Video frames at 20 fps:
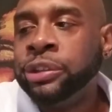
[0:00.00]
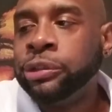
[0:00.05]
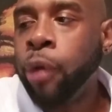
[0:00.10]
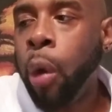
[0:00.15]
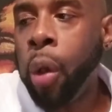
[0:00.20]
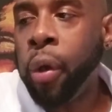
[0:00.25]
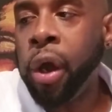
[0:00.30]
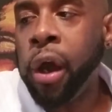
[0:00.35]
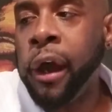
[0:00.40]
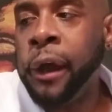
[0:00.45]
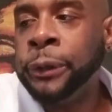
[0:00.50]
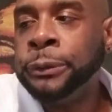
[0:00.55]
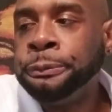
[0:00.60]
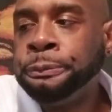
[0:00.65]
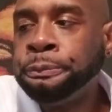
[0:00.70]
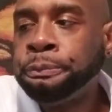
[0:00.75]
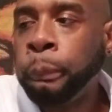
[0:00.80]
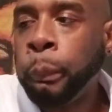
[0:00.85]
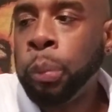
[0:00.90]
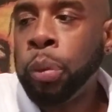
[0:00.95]
Okay?
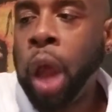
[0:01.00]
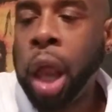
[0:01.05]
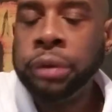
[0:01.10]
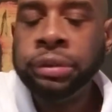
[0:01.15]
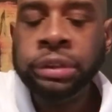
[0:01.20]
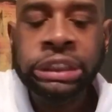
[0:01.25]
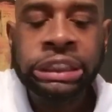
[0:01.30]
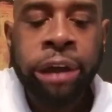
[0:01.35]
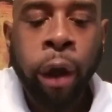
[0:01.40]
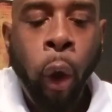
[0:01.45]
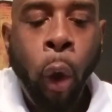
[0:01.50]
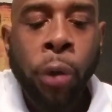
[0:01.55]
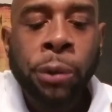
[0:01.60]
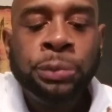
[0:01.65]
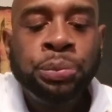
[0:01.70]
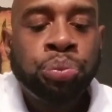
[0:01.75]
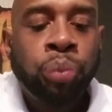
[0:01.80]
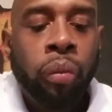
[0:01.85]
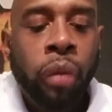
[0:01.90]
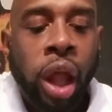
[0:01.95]

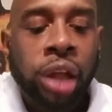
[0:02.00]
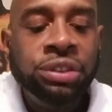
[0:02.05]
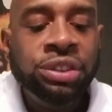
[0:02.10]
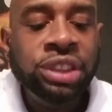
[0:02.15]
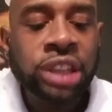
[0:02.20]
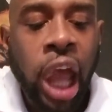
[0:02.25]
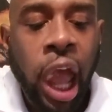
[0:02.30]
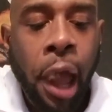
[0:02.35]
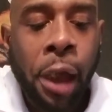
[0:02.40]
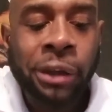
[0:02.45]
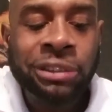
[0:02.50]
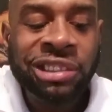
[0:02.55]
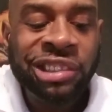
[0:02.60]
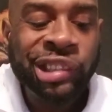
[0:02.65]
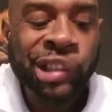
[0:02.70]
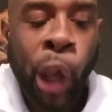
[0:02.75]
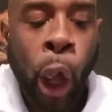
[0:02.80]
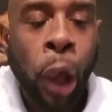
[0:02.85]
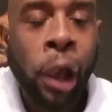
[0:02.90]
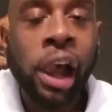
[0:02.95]
Now,
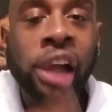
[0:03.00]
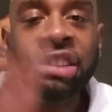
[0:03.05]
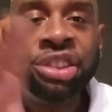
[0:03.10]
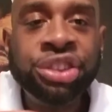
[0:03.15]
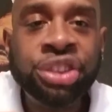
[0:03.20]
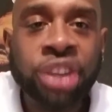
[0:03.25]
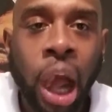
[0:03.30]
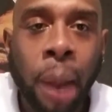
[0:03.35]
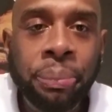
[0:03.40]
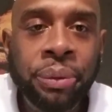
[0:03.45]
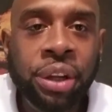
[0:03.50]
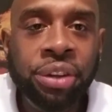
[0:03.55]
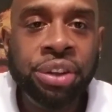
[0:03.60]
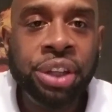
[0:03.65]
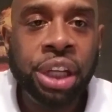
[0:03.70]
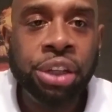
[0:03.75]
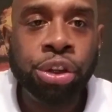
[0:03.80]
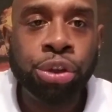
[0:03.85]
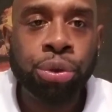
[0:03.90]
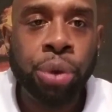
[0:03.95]
I gotta stop this
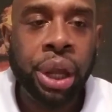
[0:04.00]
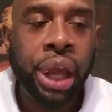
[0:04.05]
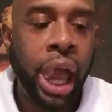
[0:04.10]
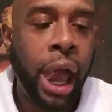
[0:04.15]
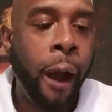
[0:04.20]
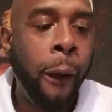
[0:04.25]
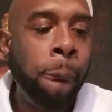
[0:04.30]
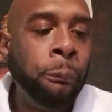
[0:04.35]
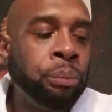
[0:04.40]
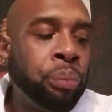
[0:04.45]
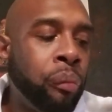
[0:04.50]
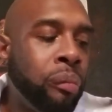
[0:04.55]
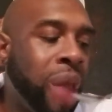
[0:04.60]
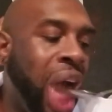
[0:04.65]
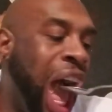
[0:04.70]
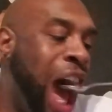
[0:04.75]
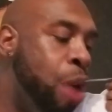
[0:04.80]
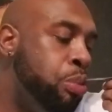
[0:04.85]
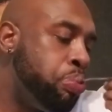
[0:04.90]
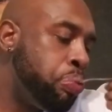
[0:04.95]
and get the drink out.
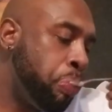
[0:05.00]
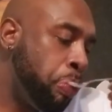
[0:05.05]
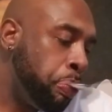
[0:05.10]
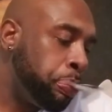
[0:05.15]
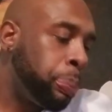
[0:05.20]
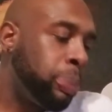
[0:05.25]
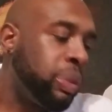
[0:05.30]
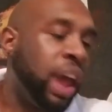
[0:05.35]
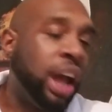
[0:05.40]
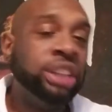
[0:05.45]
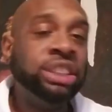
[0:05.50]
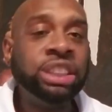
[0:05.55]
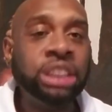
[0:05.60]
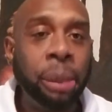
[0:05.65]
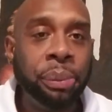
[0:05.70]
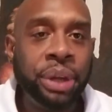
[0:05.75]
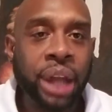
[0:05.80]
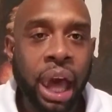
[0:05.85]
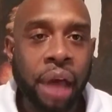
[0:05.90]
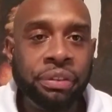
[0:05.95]
And it's
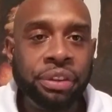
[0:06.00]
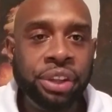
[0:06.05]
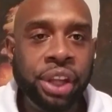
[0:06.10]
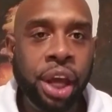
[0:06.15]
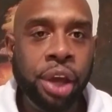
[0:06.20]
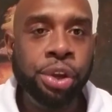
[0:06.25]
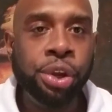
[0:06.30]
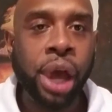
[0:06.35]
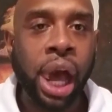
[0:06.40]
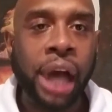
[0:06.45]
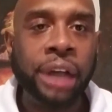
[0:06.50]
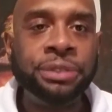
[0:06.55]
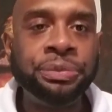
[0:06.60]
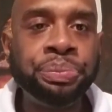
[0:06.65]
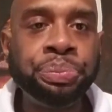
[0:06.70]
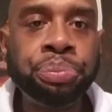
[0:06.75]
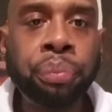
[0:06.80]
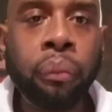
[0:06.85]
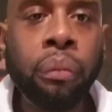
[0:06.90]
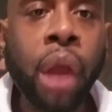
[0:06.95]
something I have to tell you guys.
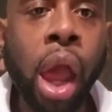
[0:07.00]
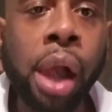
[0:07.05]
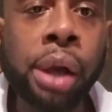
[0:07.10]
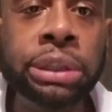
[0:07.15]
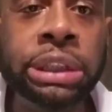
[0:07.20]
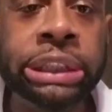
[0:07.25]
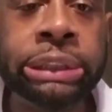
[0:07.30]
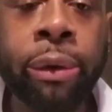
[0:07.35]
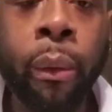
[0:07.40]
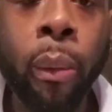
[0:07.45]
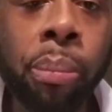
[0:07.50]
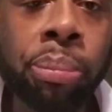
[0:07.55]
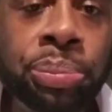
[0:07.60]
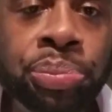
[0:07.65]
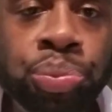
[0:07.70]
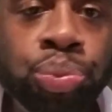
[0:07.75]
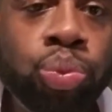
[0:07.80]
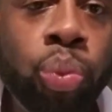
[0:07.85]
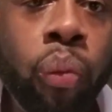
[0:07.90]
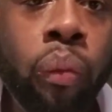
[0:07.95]
Uh oh
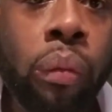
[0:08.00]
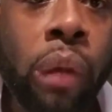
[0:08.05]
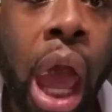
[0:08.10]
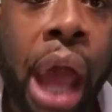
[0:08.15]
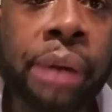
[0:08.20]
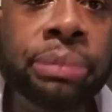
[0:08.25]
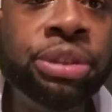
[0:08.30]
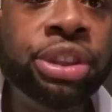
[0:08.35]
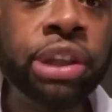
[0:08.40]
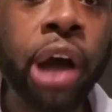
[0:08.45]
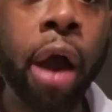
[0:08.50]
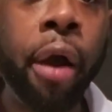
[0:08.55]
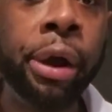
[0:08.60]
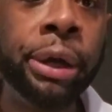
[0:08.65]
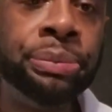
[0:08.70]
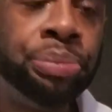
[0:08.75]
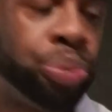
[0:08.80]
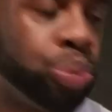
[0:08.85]
Sorry.